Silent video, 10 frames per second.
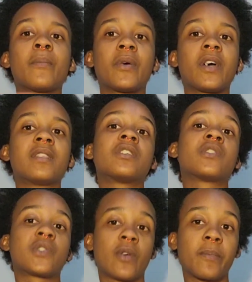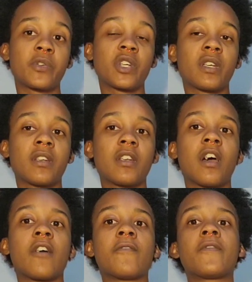put in the description
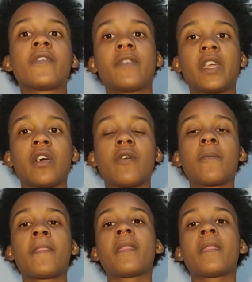of the video.